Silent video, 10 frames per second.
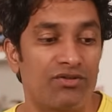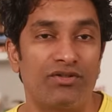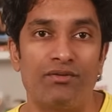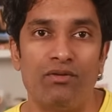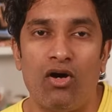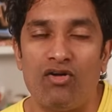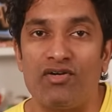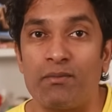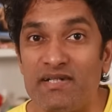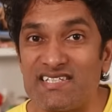you could
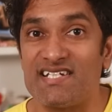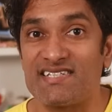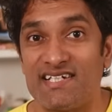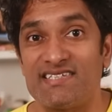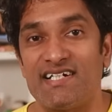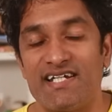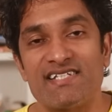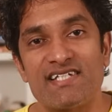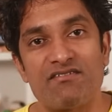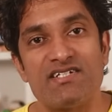offer business
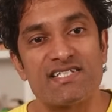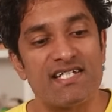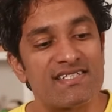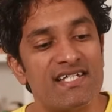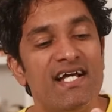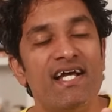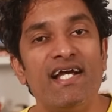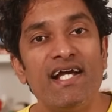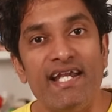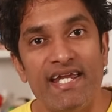consulting services,
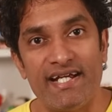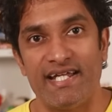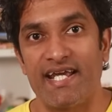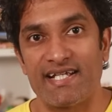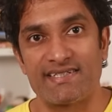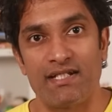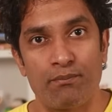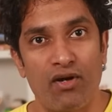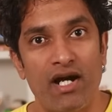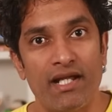create an Excel
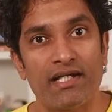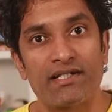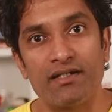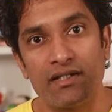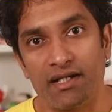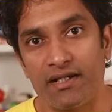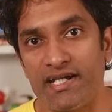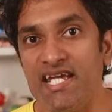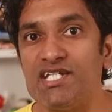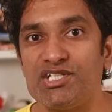product,
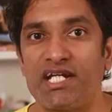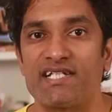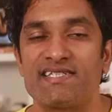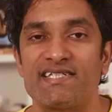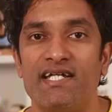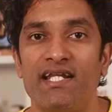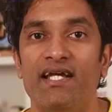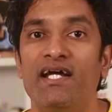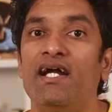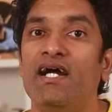teach Excel,
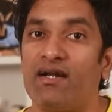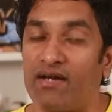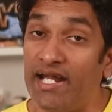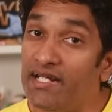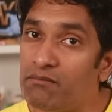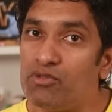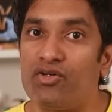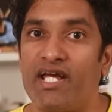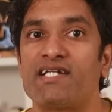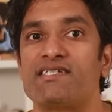write
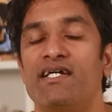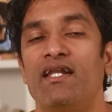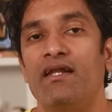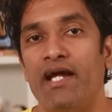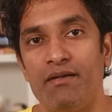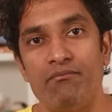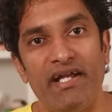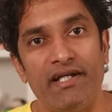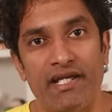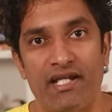about Excel, and
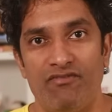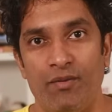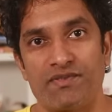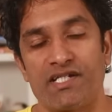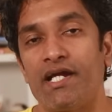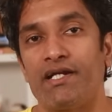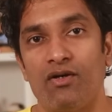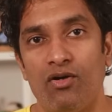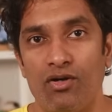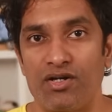maintain a website
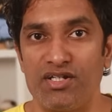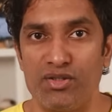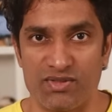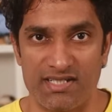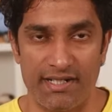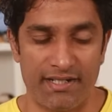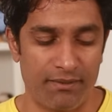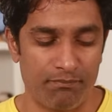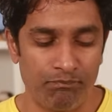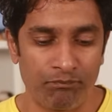or newsletter.